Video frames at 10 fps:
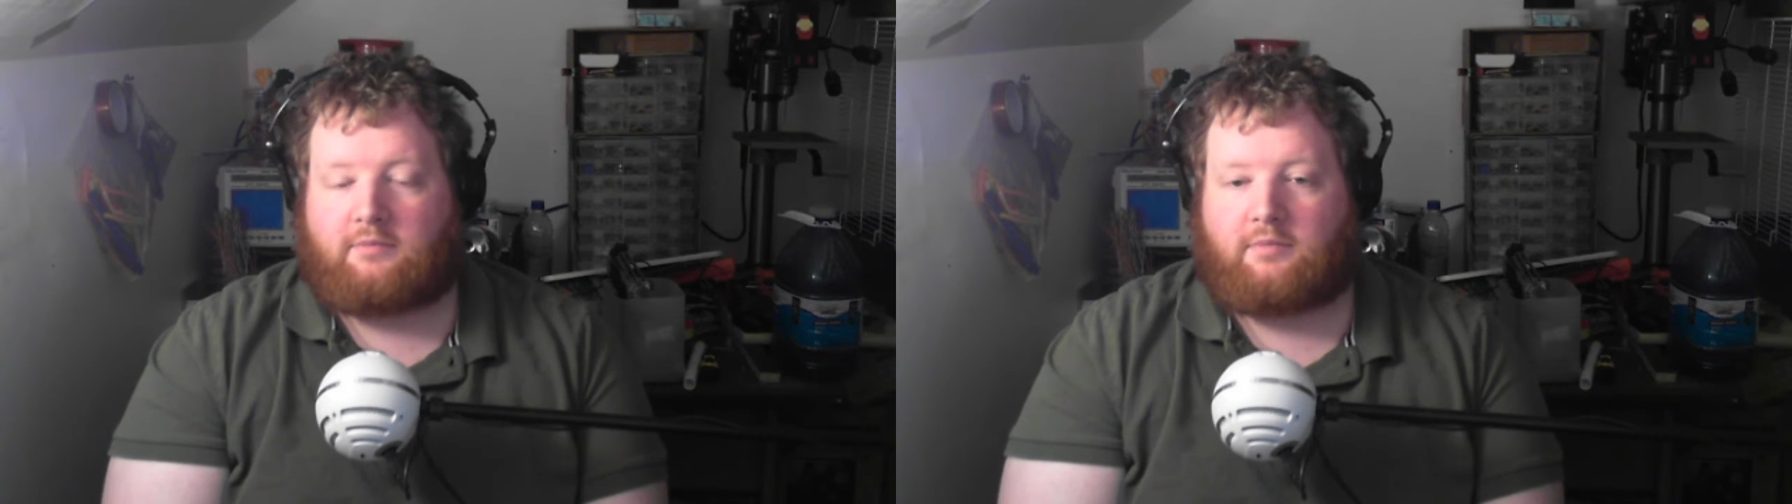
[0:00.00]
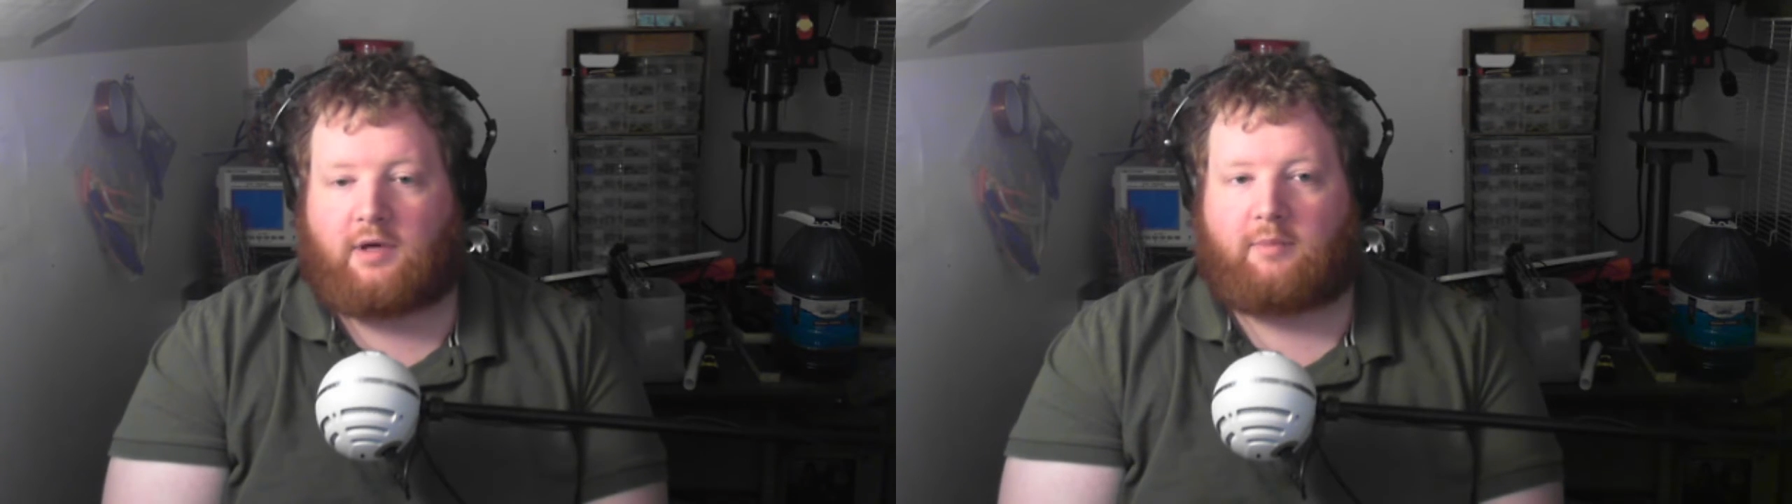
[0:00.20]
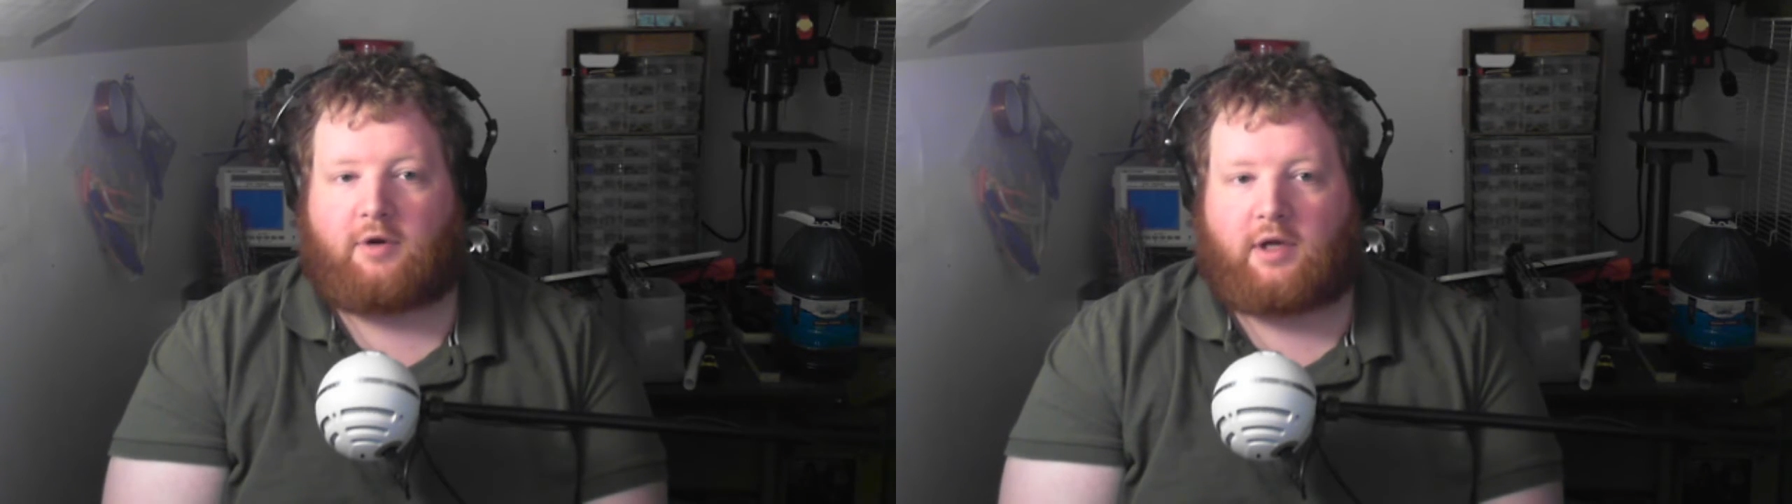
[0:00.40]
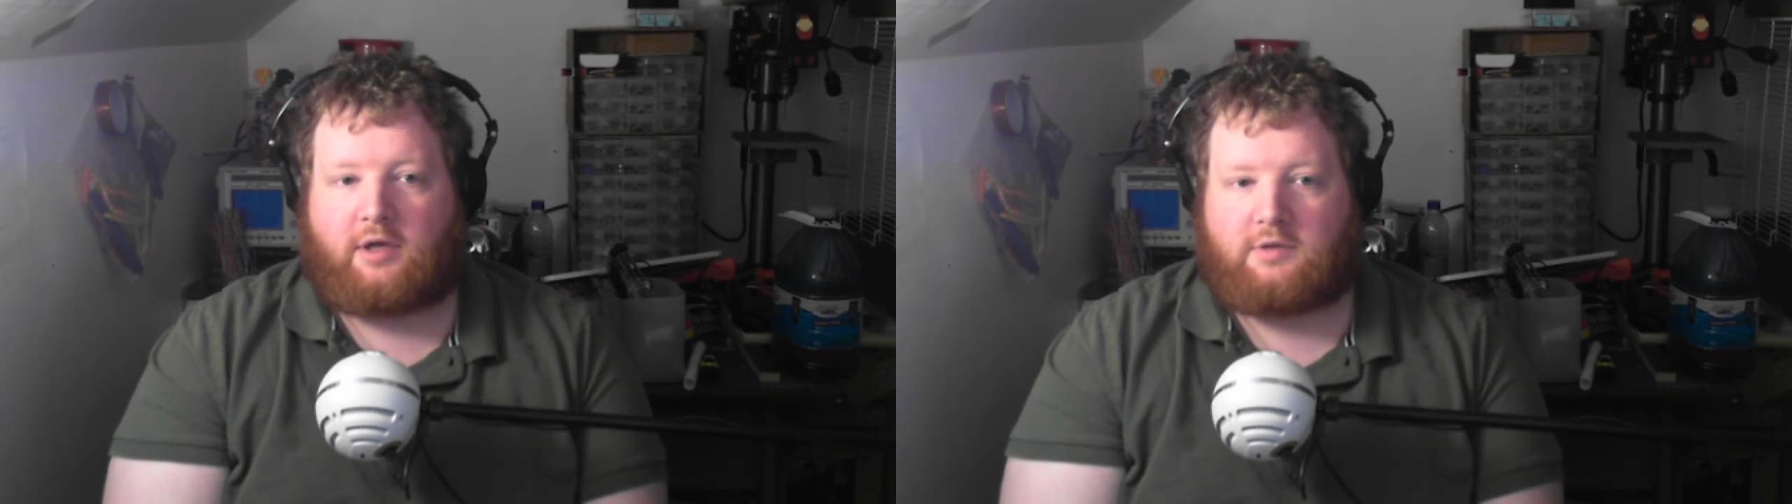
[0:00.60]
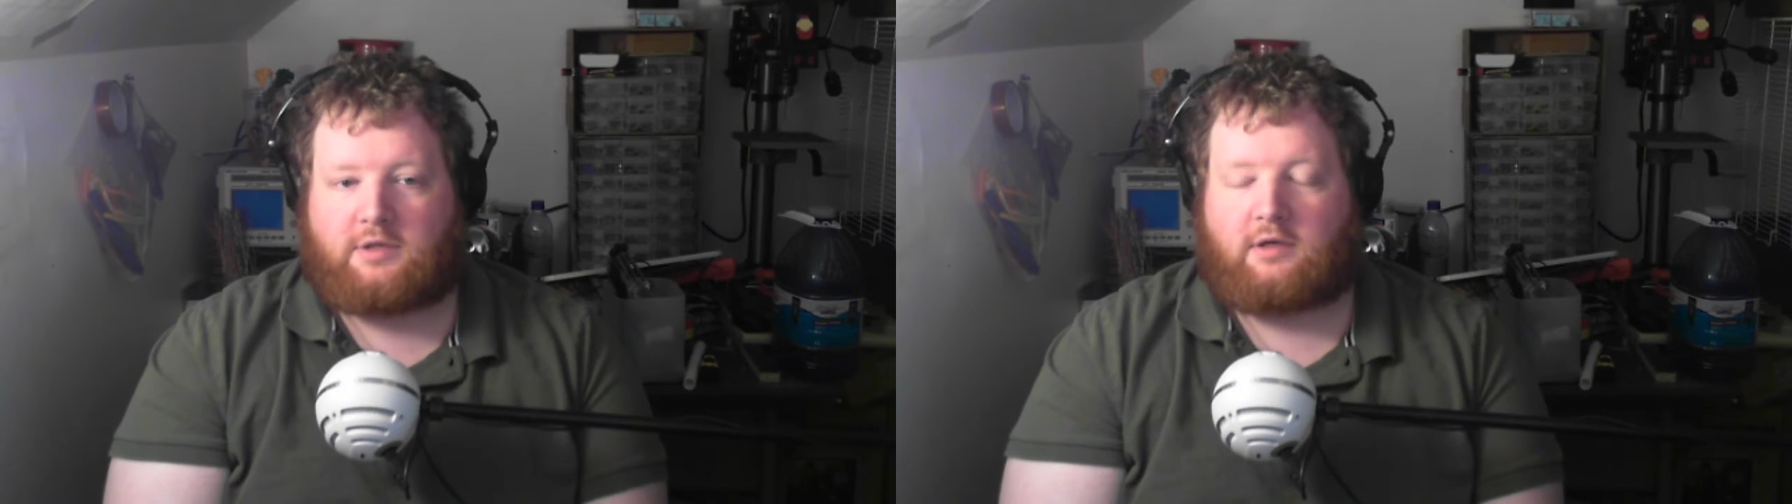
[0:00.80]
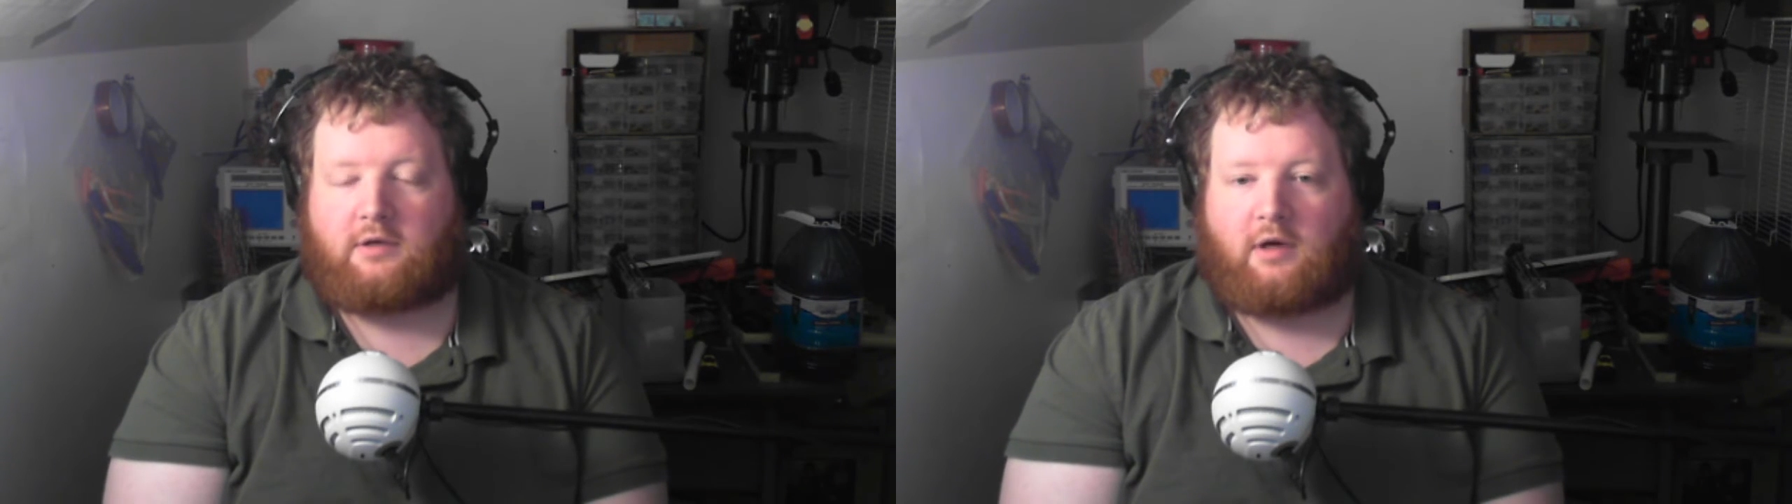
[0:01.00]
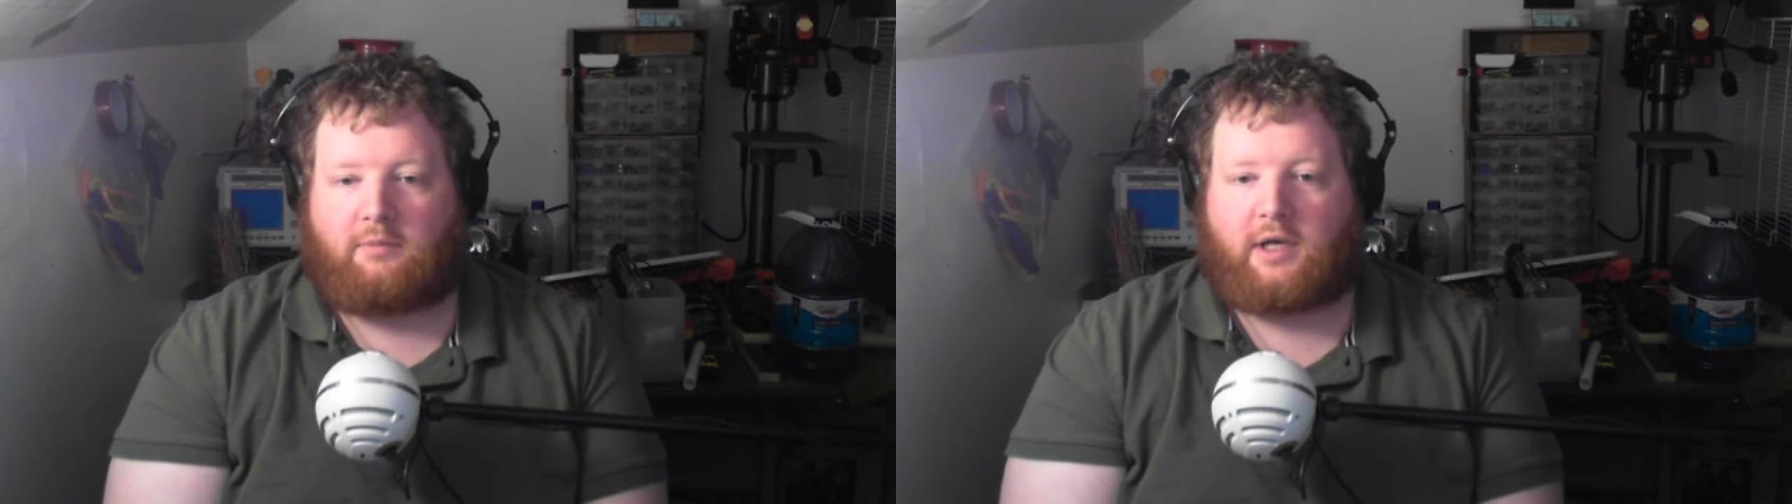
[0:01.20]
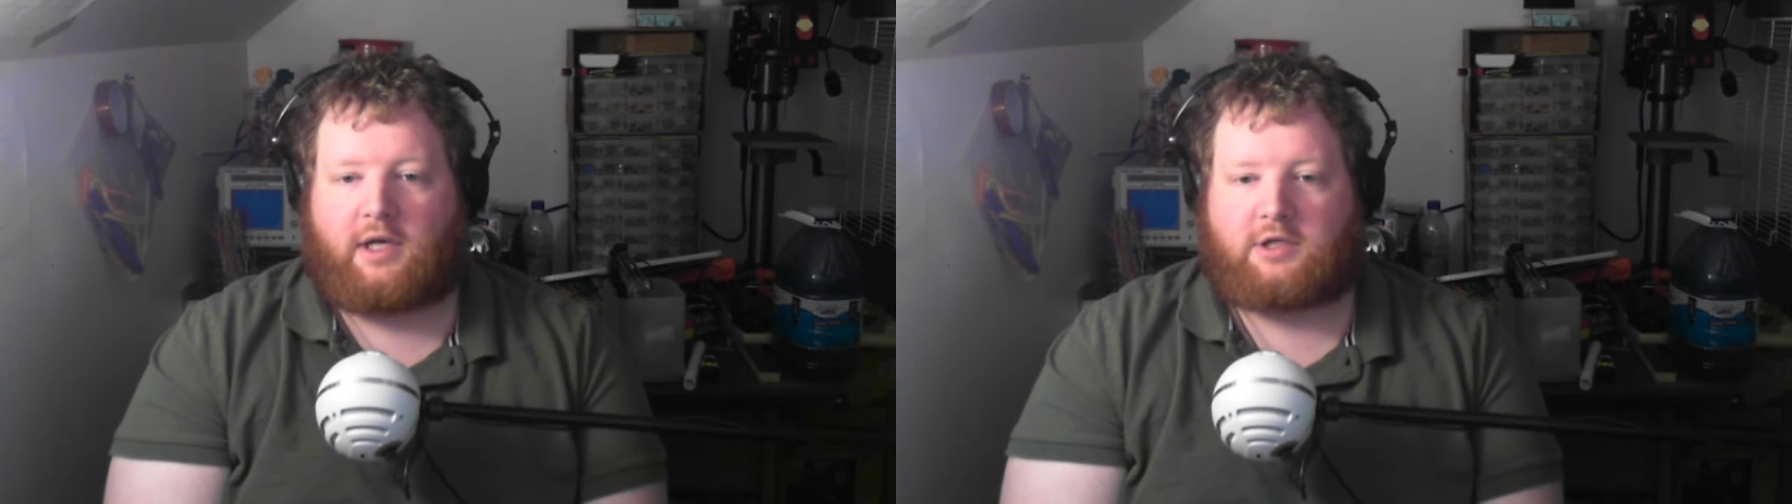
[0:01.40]
But I'm only using
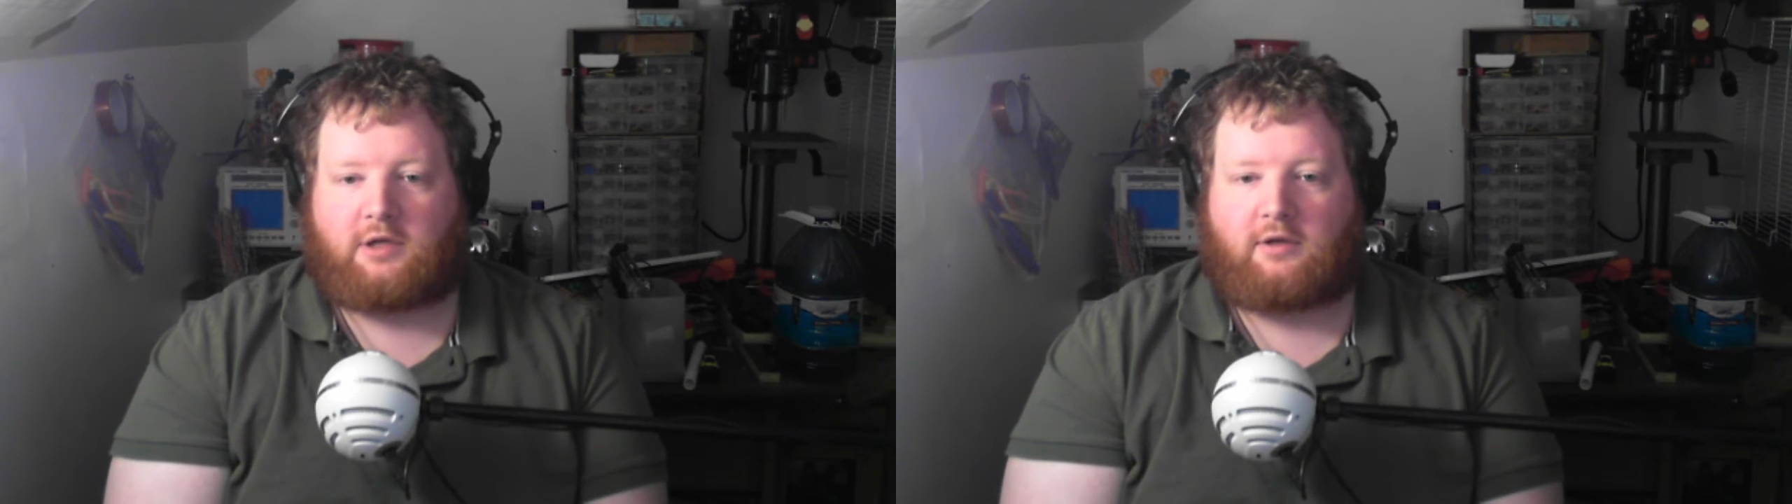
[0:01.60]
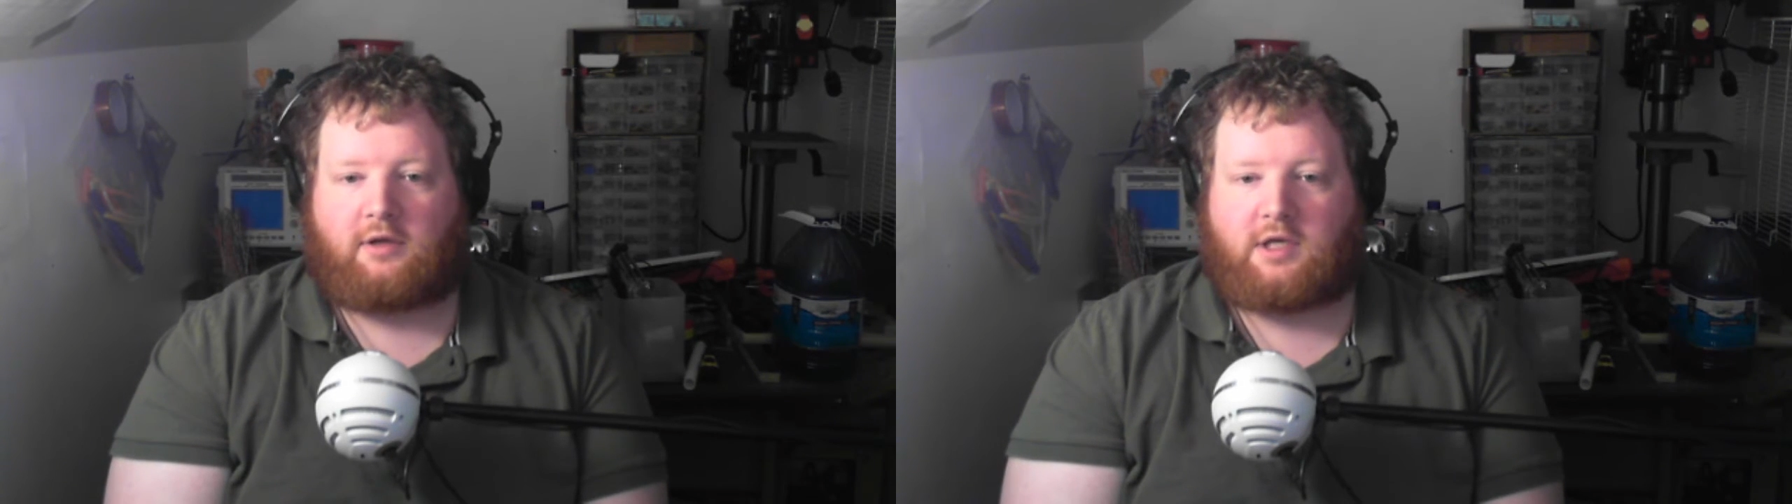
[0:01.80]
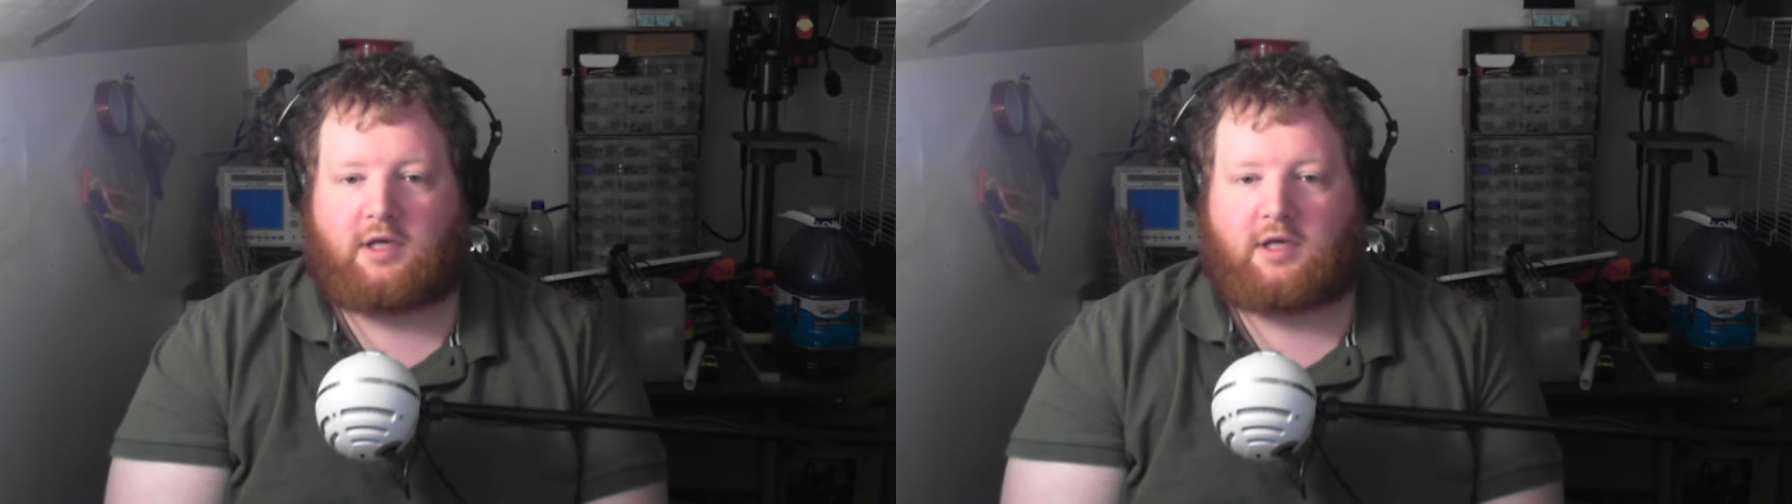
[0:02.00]
combinational logic